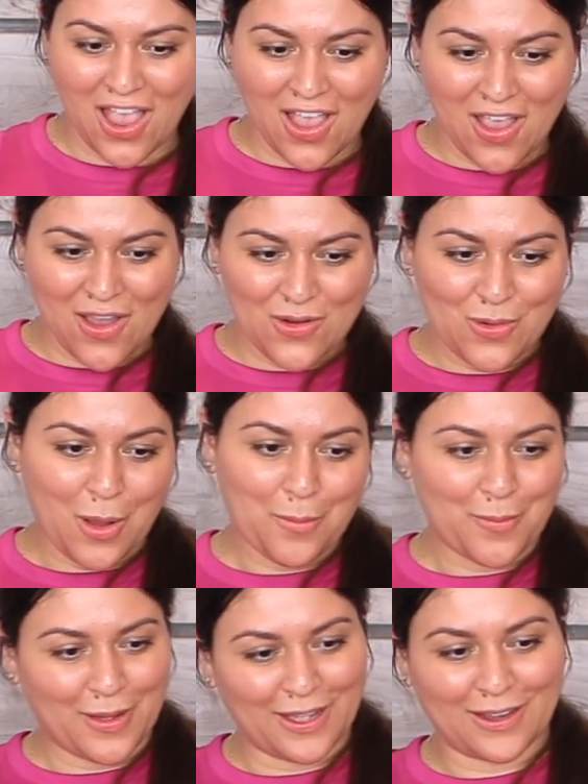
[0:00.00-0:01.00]
Oh
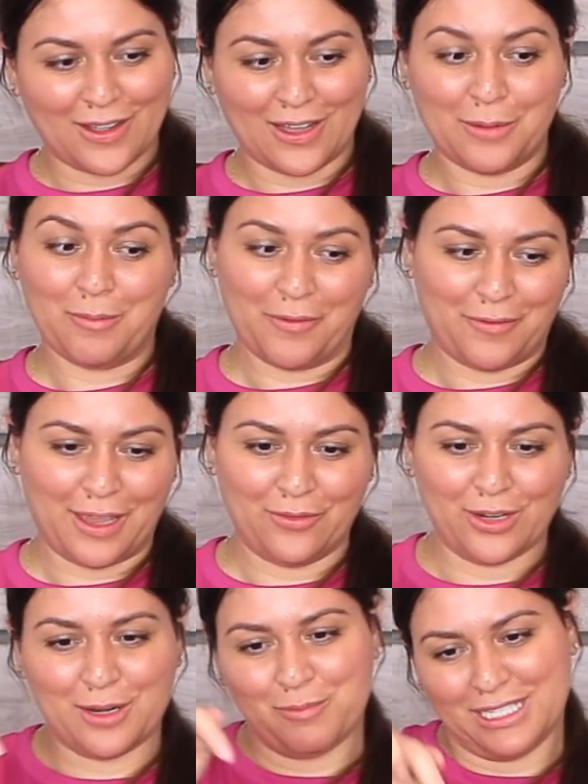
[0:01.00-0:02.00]
my God, my
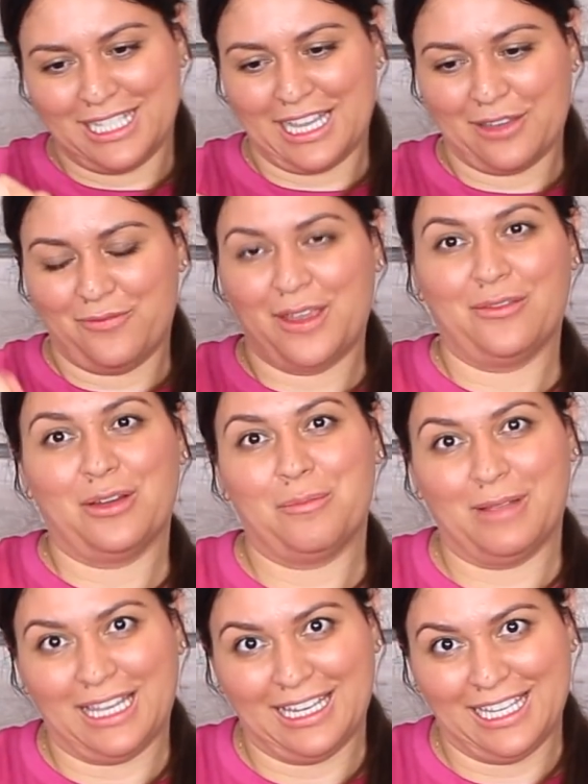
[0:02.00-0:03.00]
favorite, my second
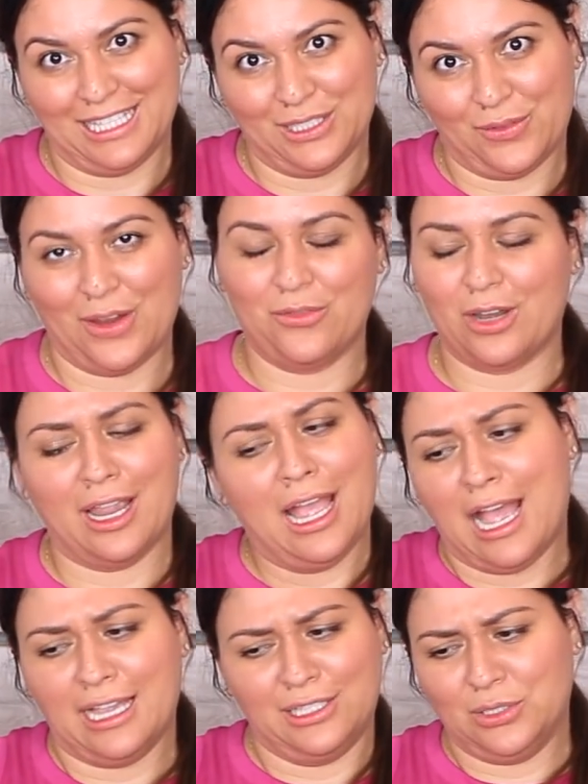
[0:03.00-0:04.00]
favorite, my least favorite.
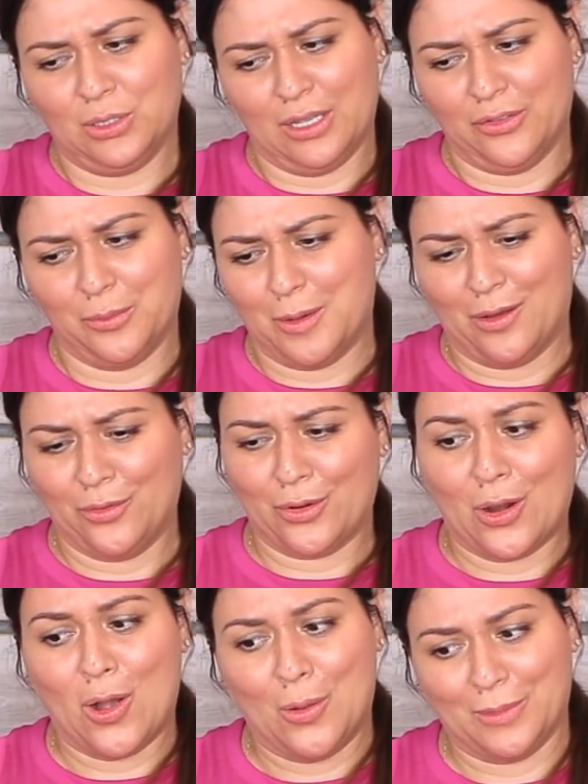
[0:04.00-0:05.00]
I still love them all,
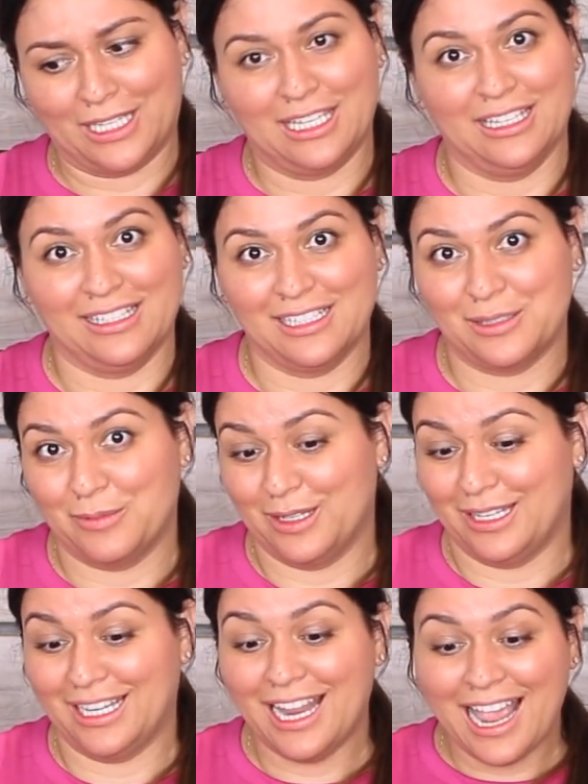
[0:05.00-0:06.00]
they're all my kids,
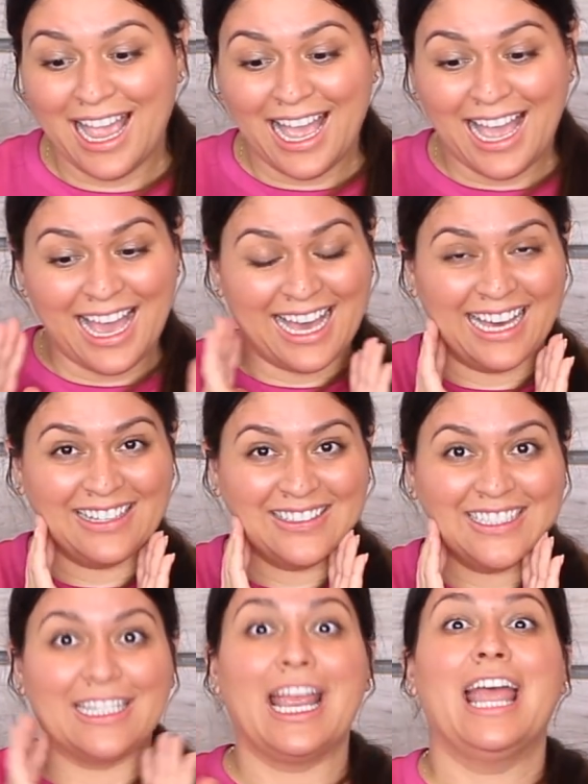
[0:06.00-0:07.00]
but how
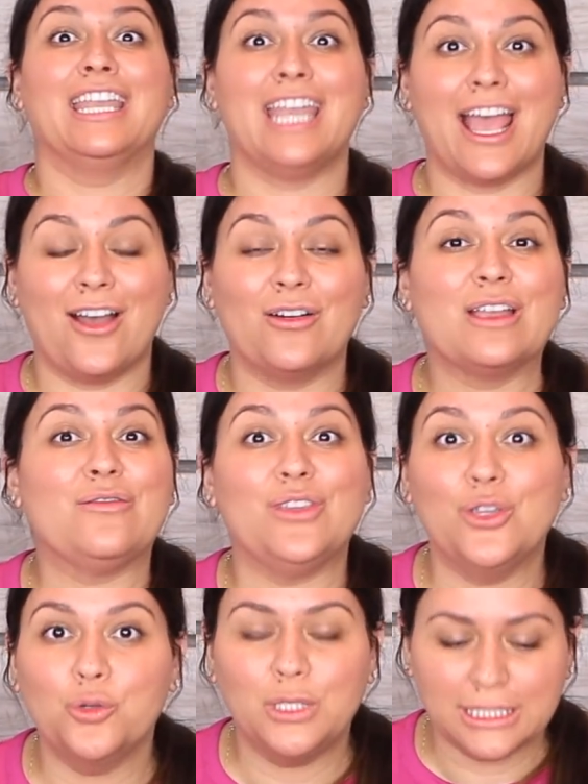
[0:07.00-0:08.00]
good. Now, if
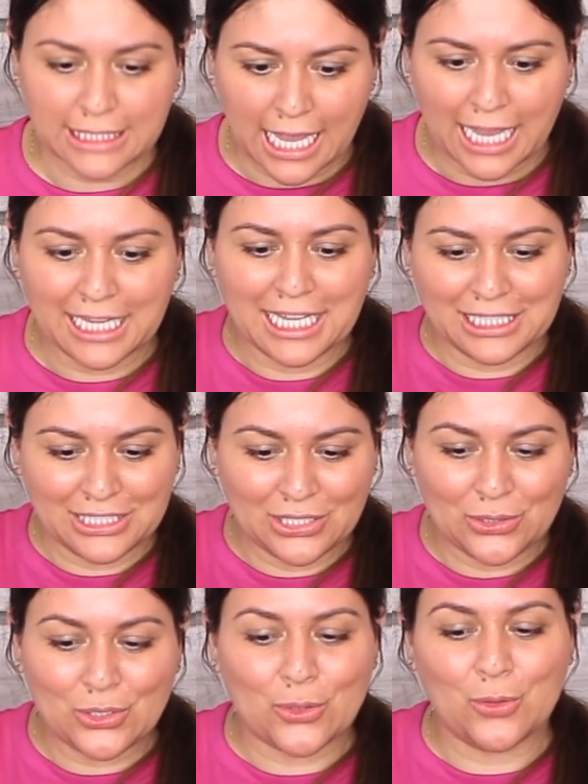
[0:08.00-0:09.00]
you decide
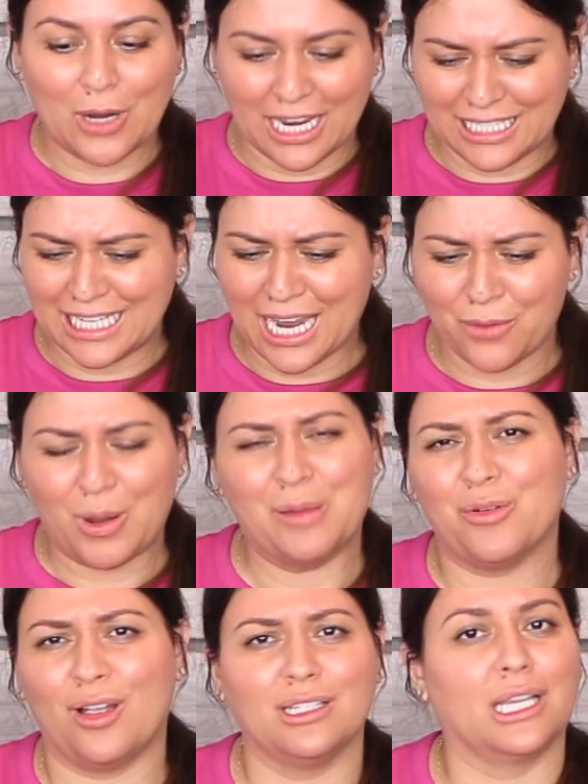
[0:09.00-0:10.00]
to do a DIY
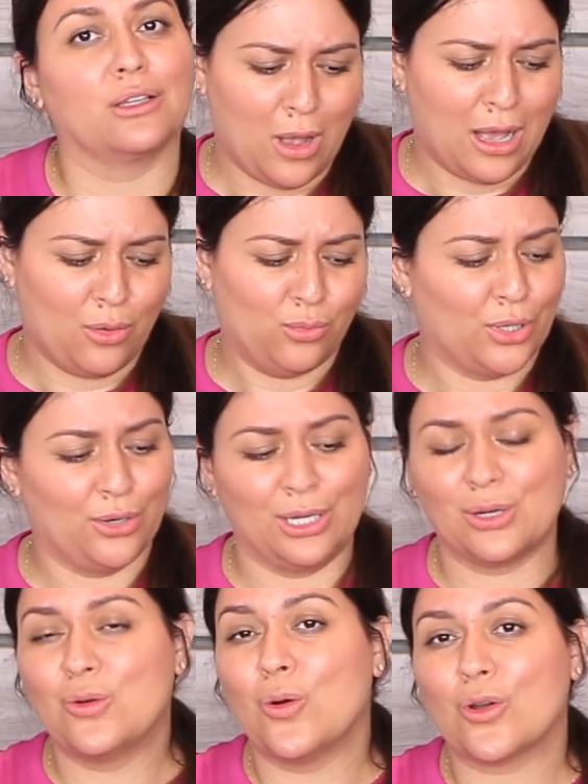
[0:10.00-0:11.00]
project while we're
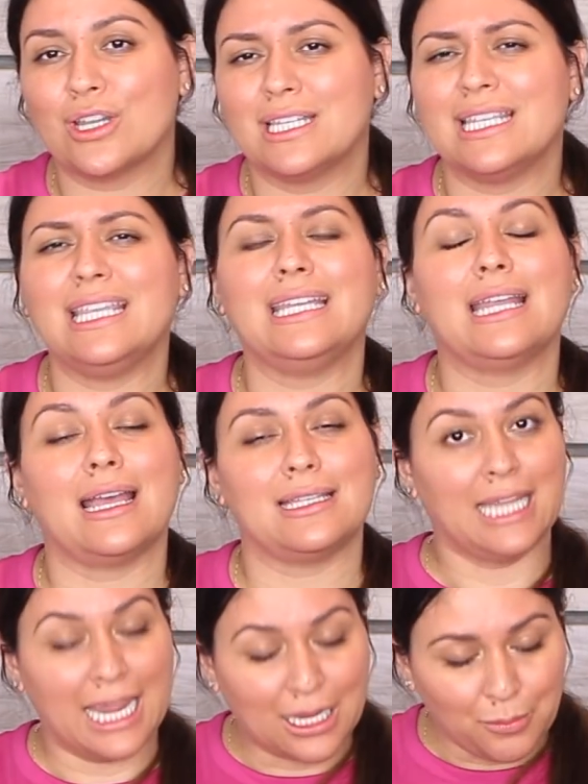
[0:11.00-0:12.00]
in quarantine,
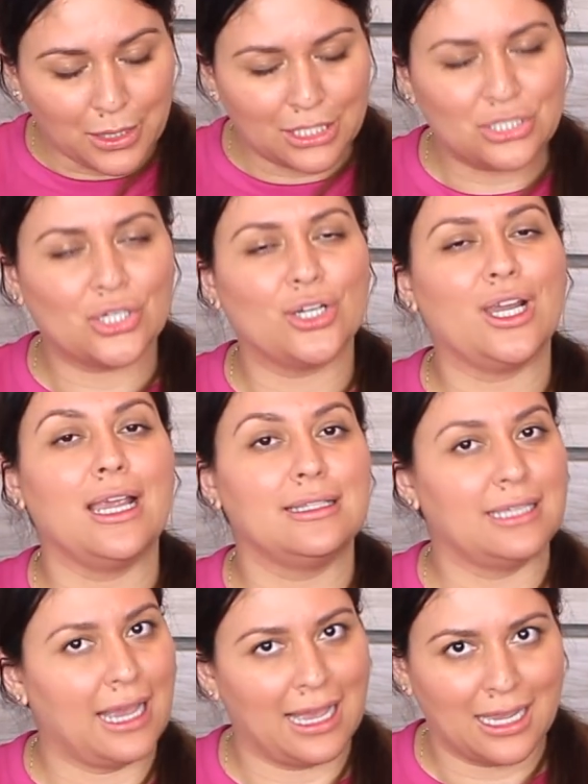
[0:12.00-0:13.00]
take a picture,
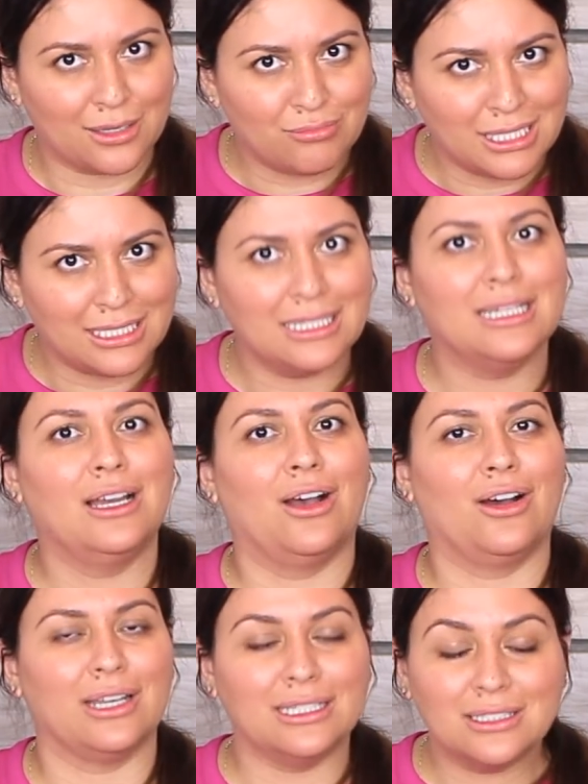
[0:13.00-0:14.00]
tag me
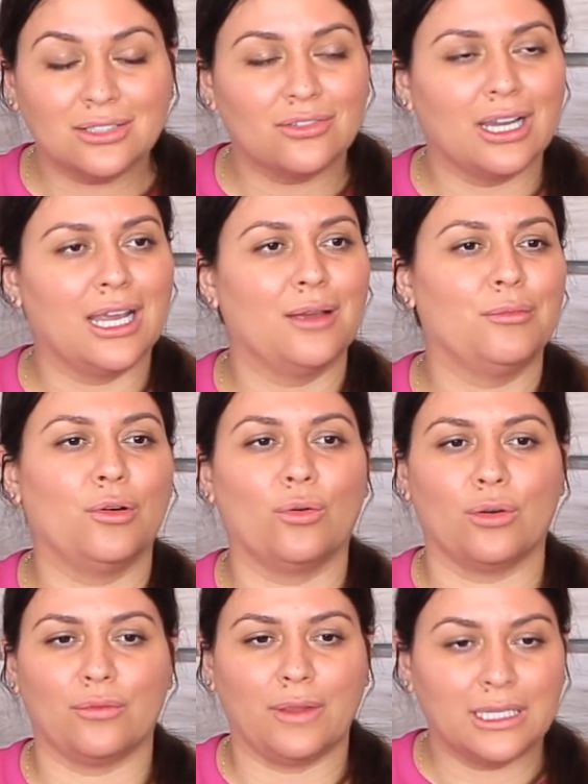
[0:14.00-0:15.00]
on Instagram
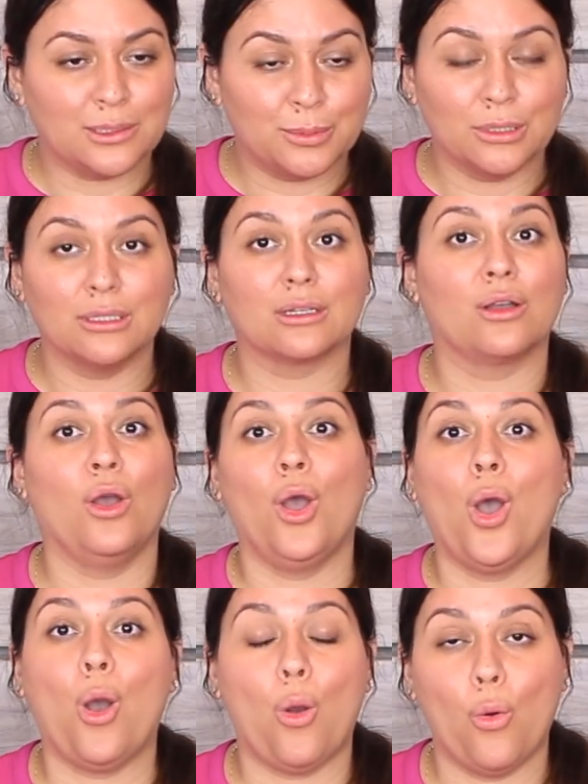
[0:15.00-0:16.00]
or Facebook
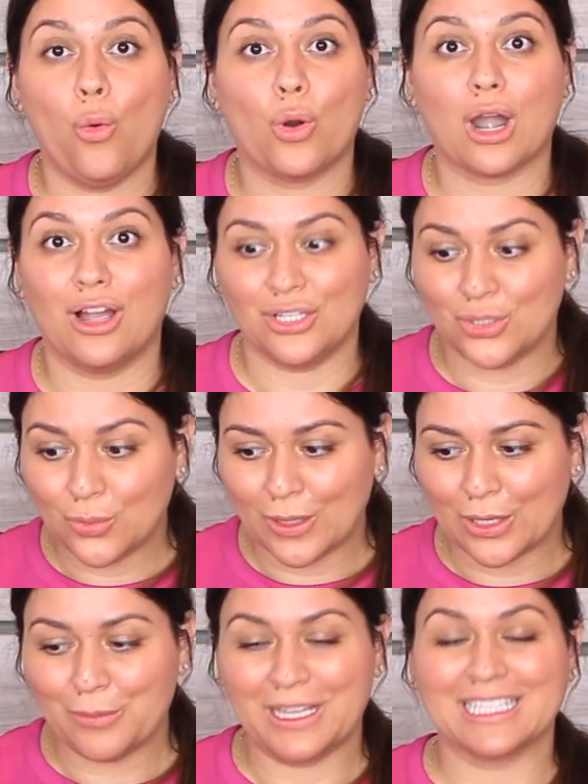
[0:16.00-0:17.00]
or on
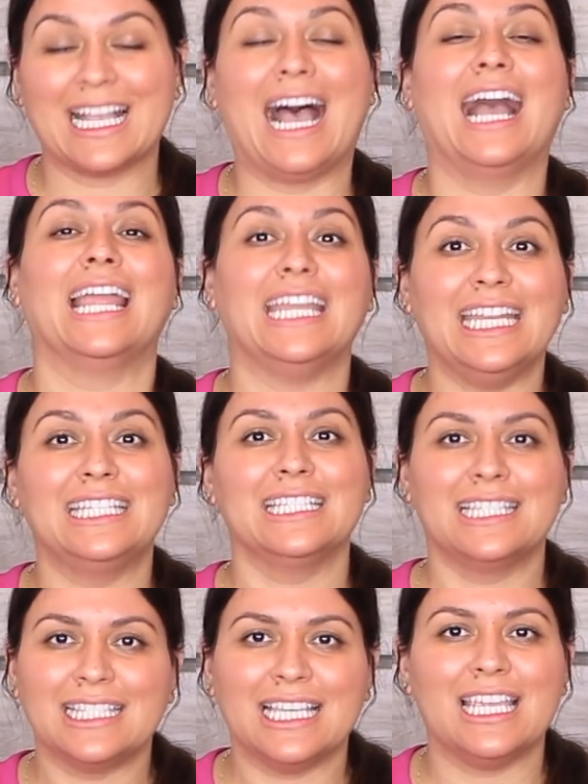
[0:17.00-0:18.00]
Twitter, because I need
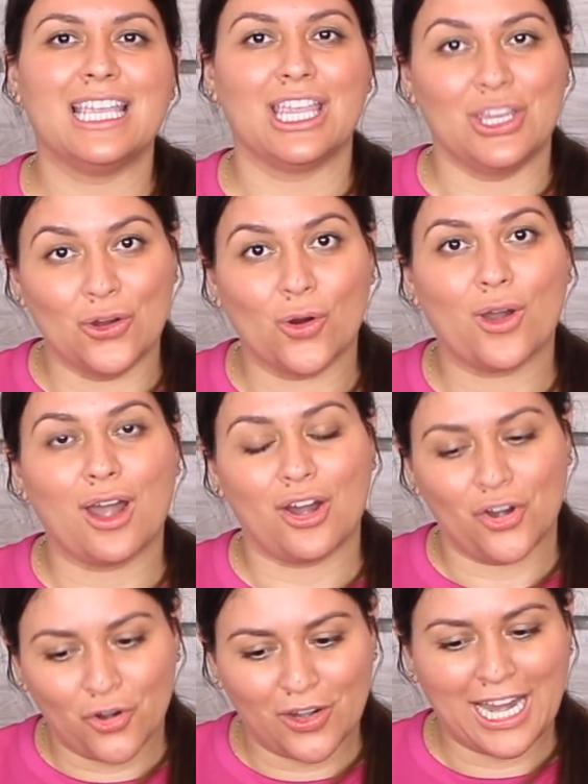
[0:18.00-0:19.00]
to see
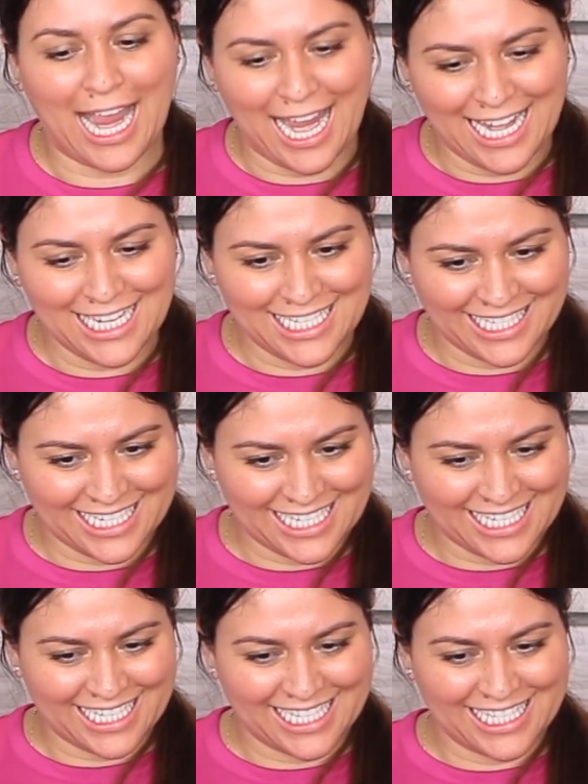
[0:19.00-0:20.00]
your
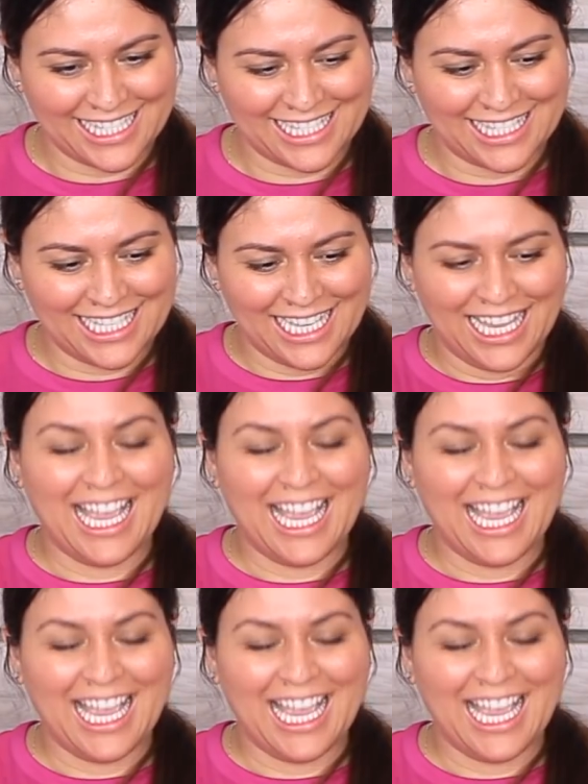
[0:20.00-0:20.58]
creations.